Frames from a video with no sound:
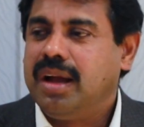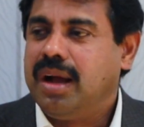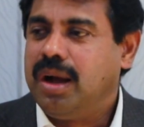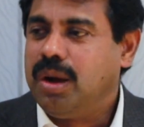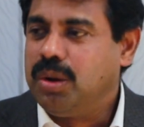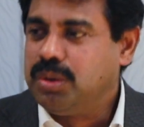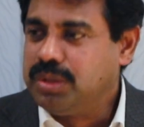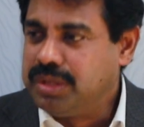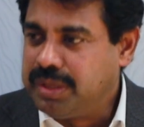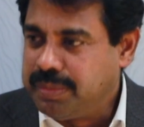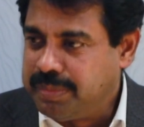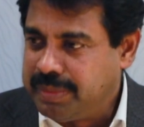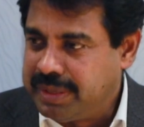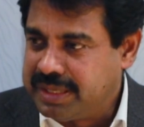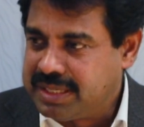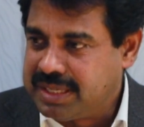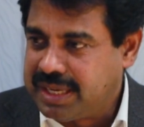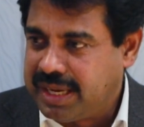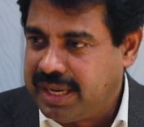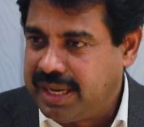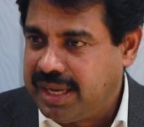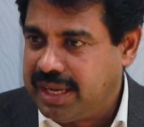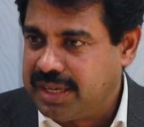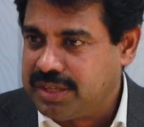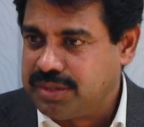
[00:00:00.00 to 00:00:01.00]
How the
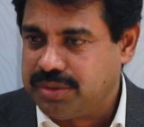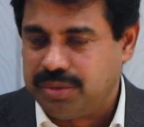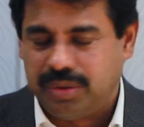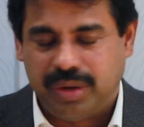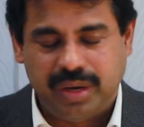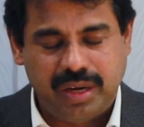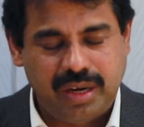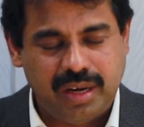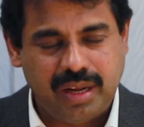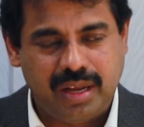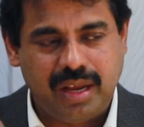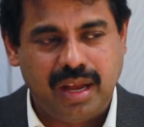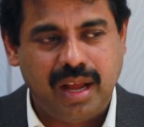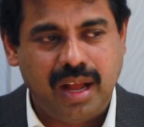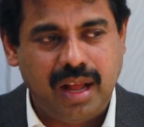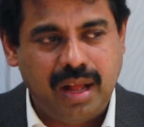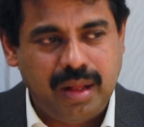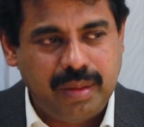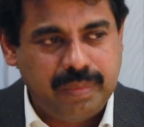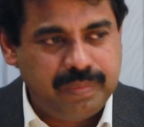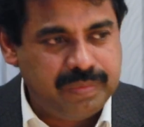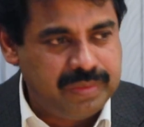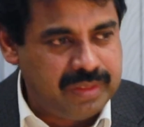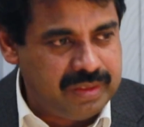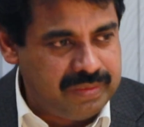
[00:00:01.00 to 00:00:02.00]
Messiah is going to
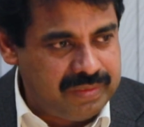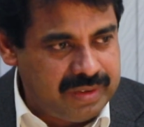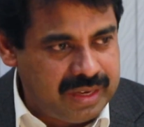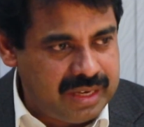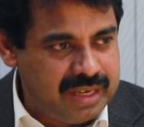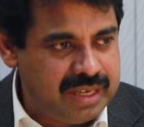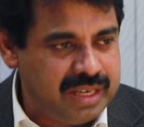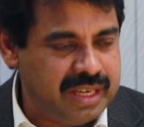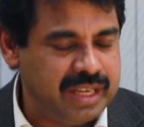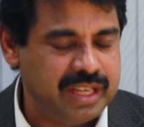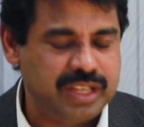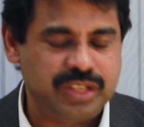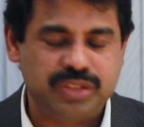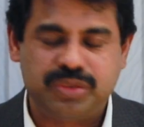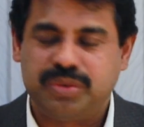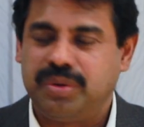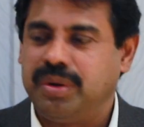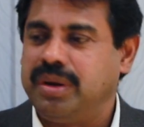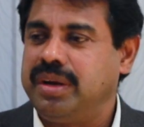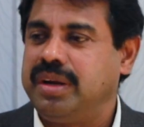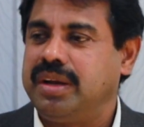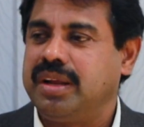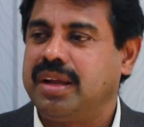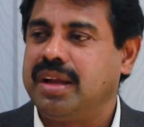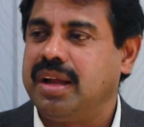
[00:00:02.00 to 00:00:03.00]
come, when he is
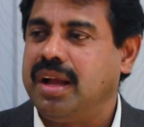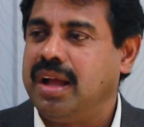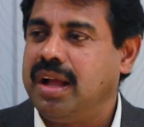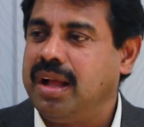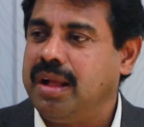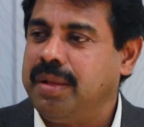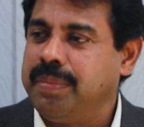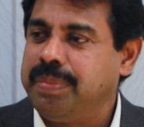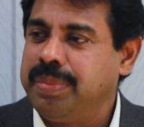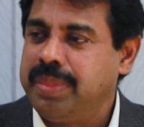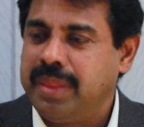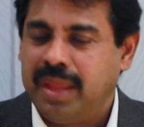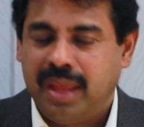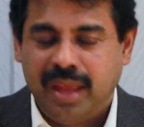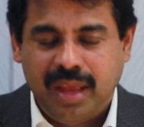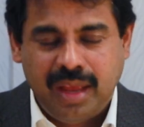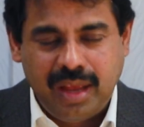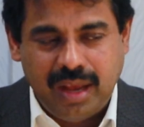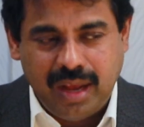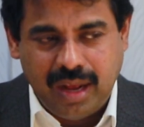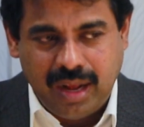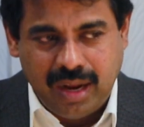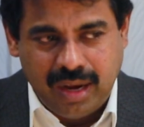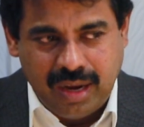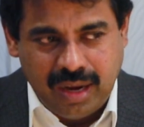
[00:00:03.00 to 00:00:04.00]
going to come,
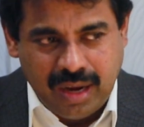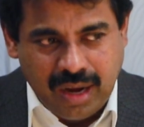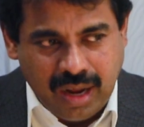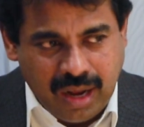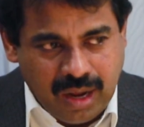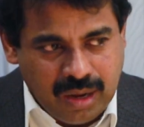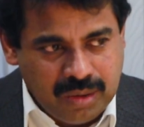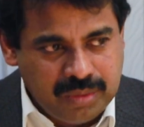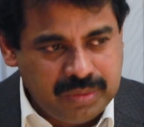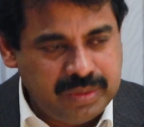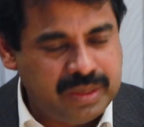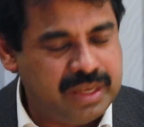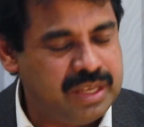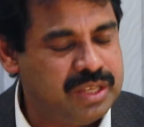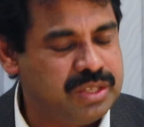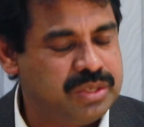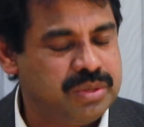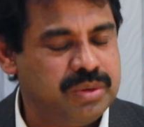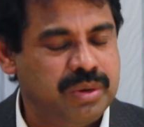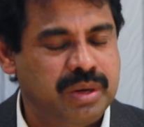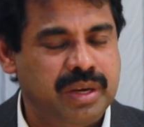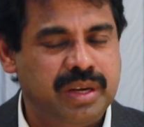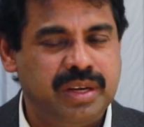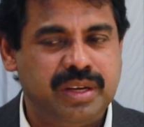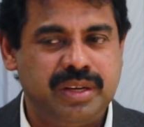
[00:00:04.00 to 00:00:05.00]
and how he is
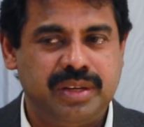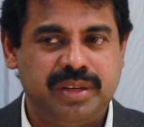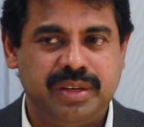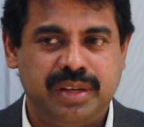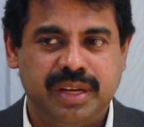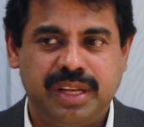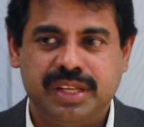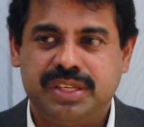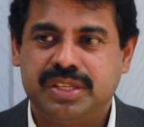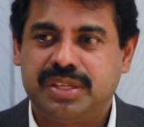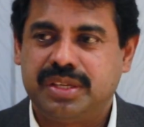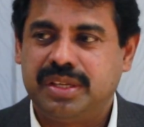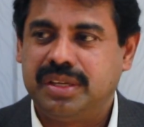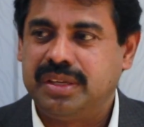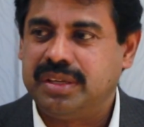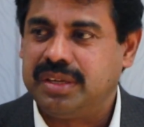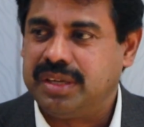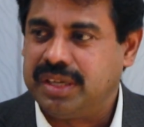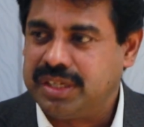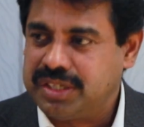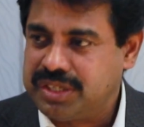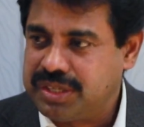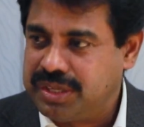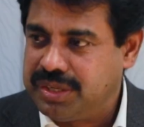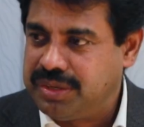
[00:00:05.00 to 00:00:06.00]
going to
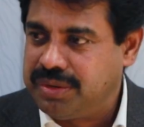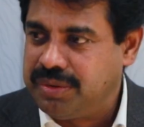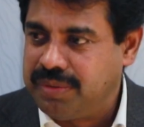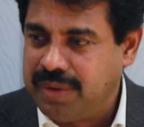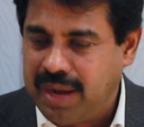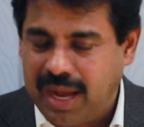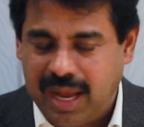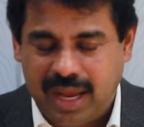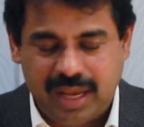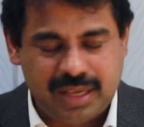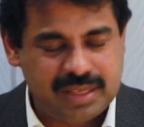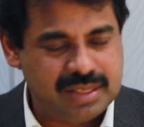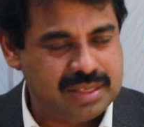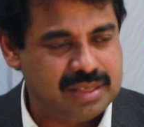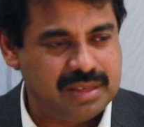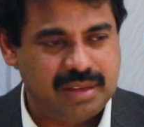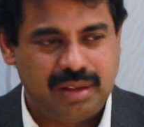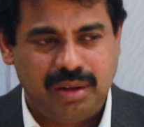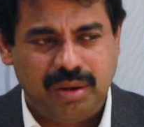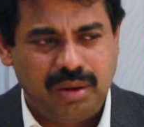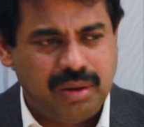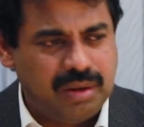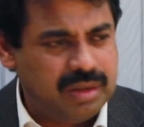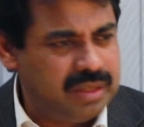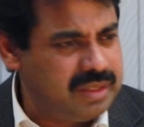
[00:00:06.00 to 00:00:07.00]
rescue us.
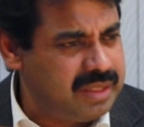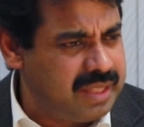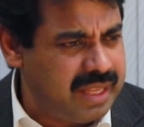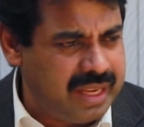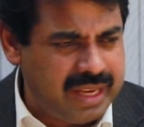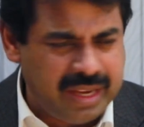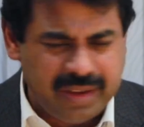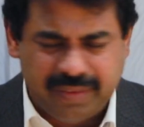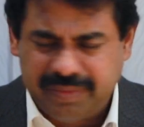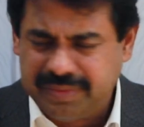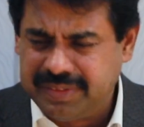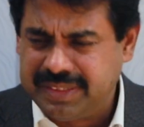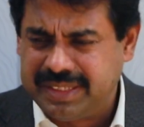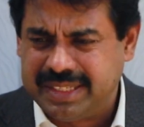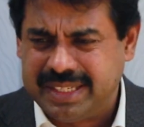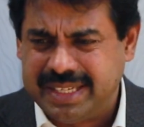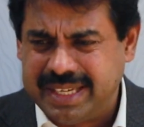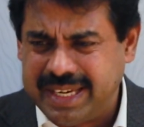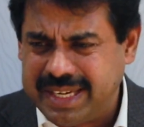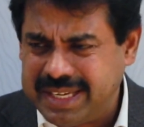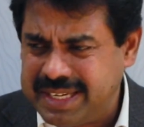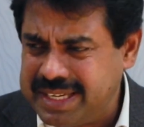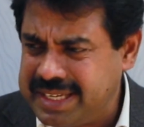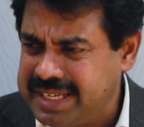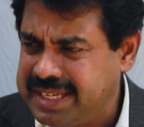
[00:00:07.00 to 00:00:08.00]
They have
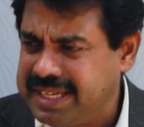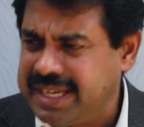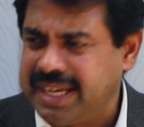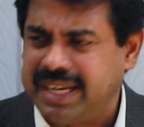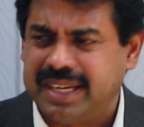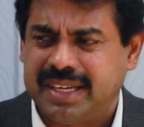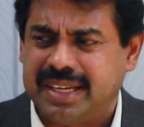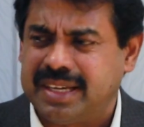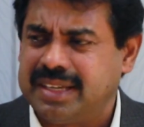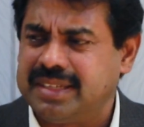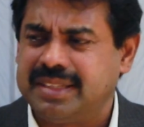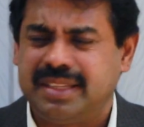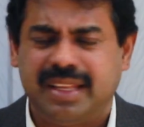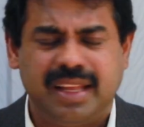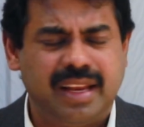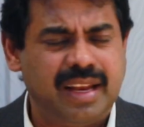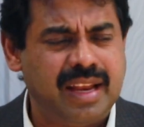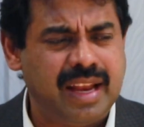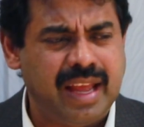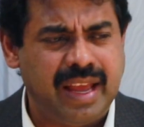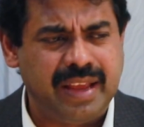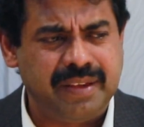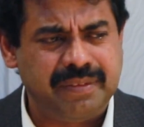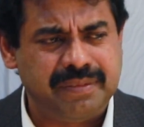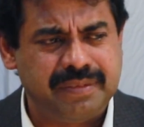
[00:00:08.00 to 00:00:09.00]
dedicated their
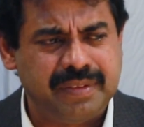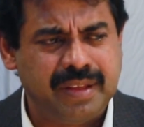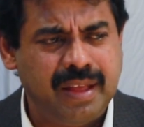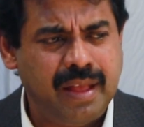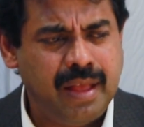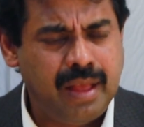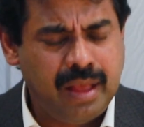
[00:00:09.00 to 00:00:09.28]
life.